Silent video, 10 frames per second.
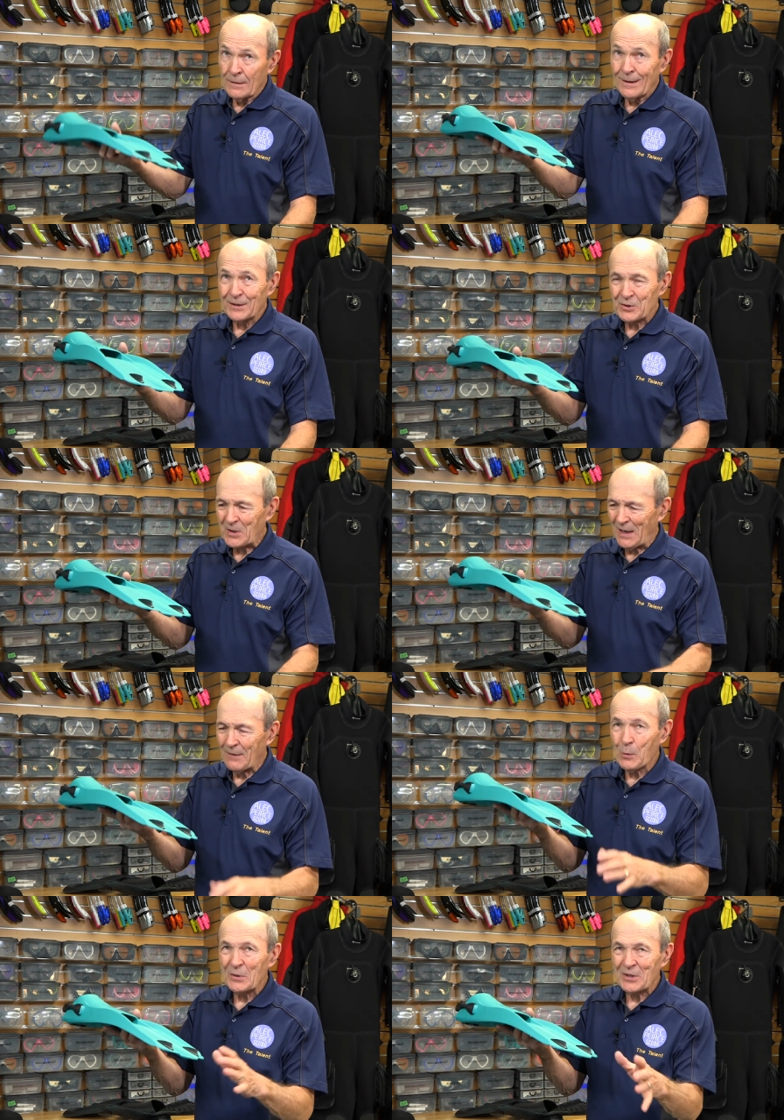this is kind of,
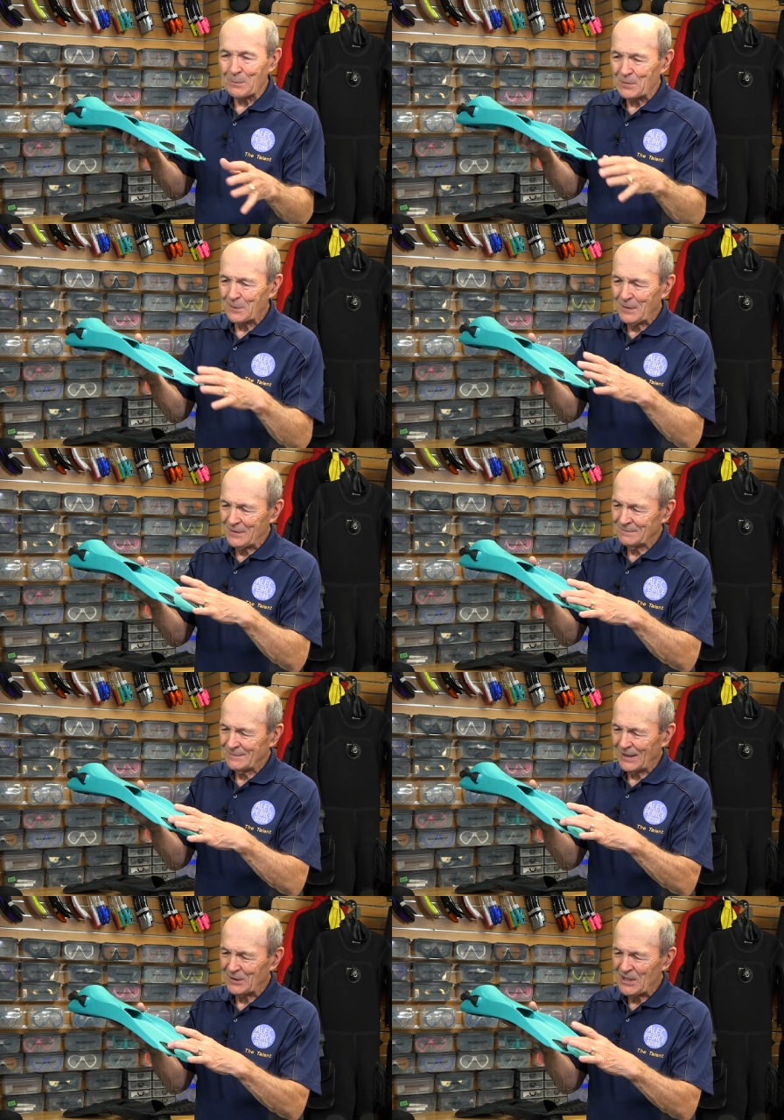if you want something different,
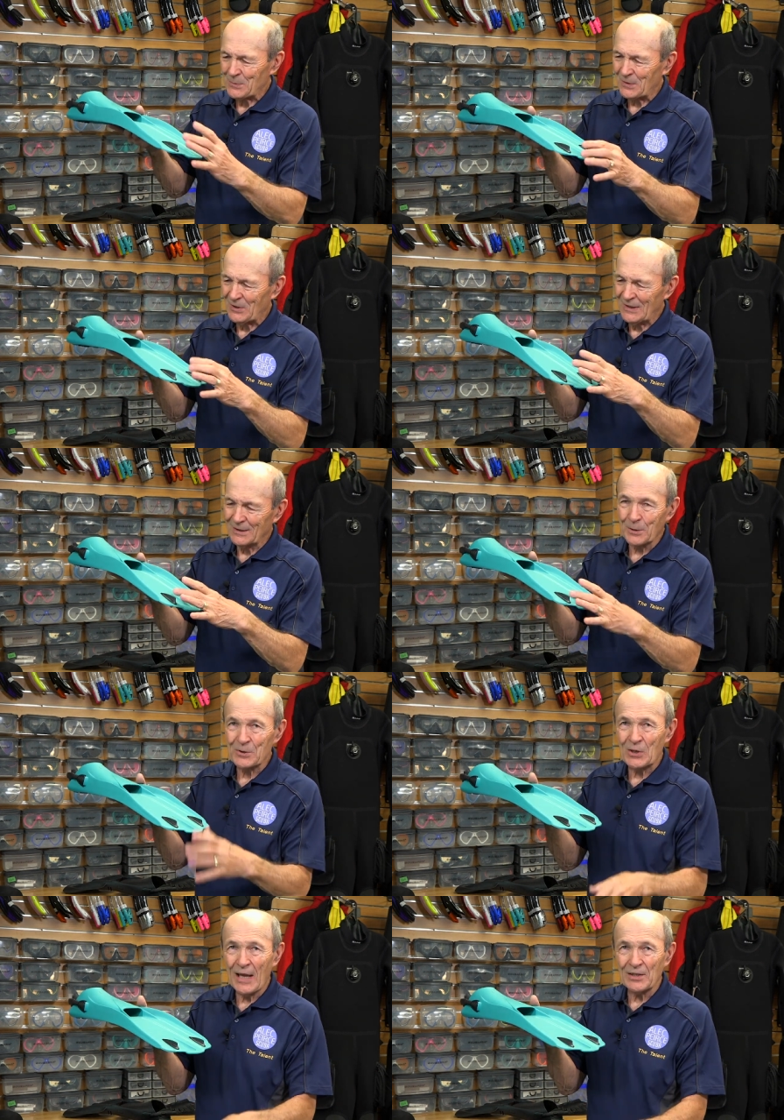get these with the little
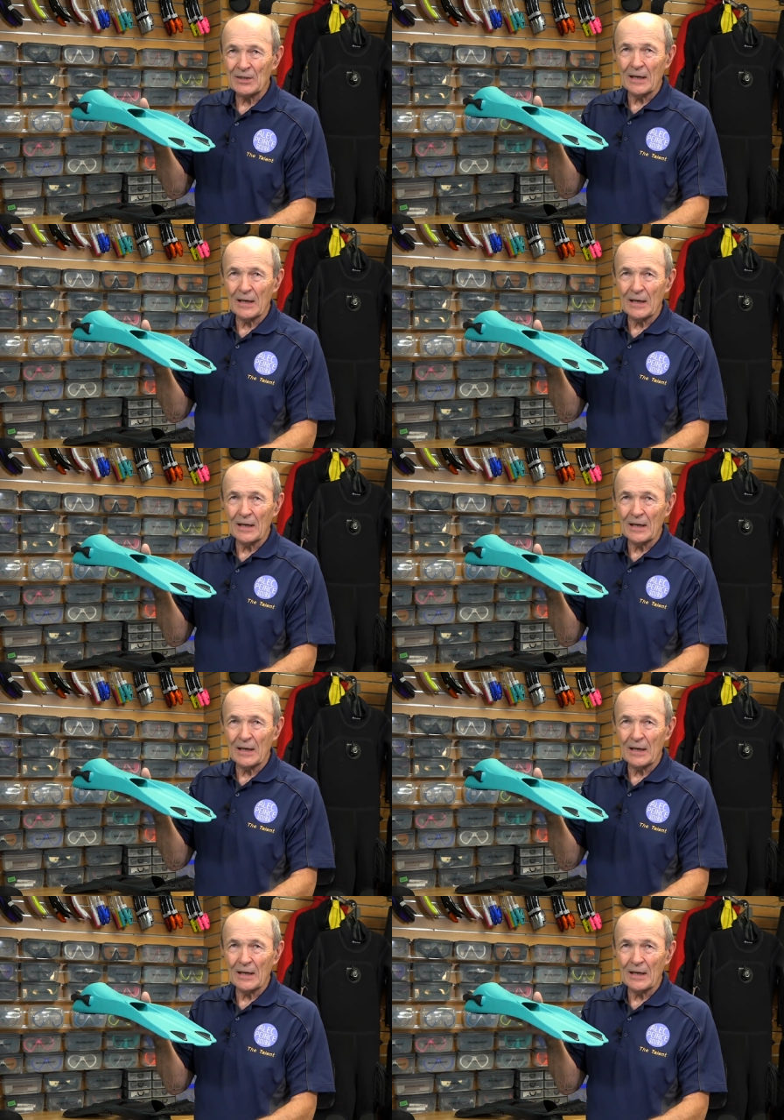skegs.